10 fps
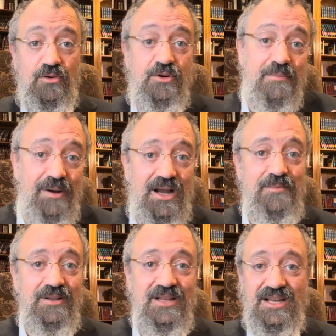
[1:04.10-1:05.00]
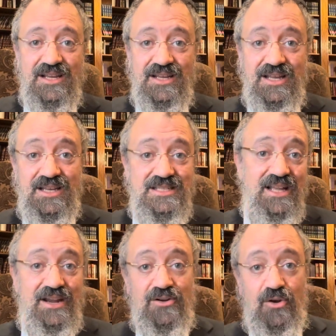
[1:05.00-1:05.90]
or in the Bible is
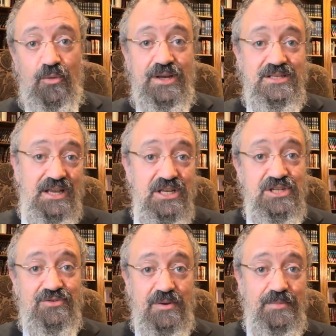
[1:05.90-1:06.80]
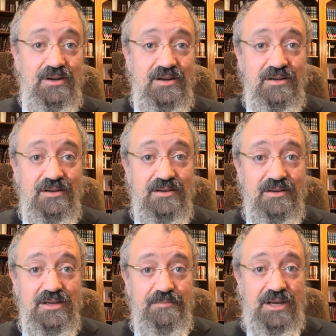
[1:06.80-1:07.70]
not always a history book,
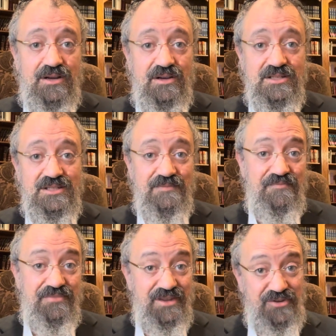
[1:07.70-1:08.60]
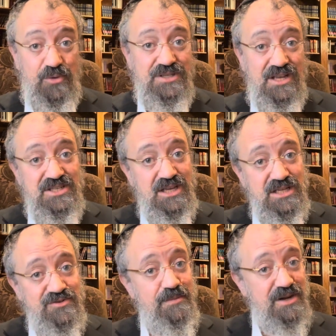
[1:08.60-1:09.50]
because if you would say it's a
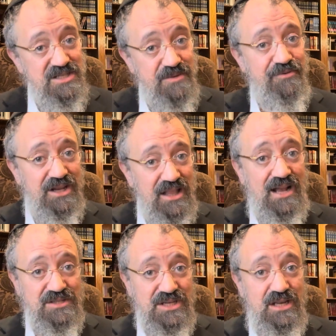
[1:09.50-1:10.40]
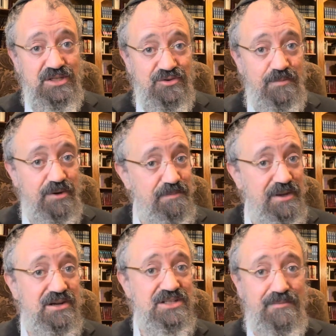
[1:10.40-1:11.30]
history book, it's a pretty lousy history book,
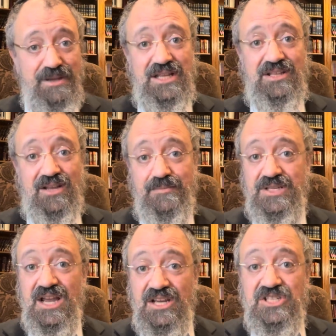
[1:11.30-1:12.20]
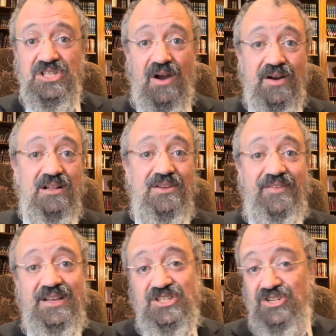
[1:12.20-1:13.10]
because there are many times historical
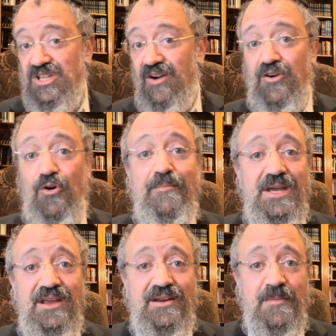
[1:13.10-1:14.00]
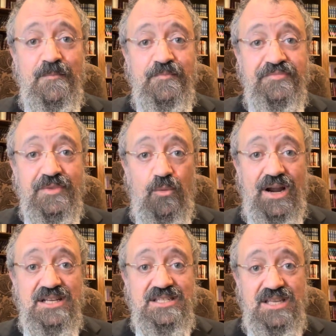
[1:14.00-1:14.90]
events just are omitted,
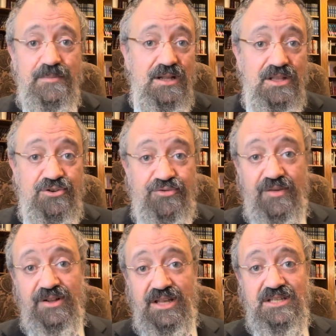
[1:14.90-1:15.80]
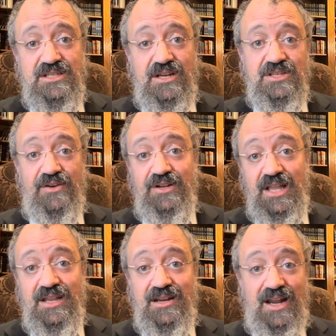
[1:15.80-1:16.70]
whereas seemingly trivial incidents are
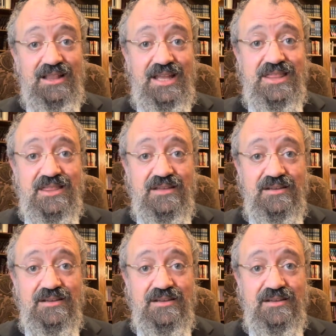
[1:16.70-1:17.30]
related at length.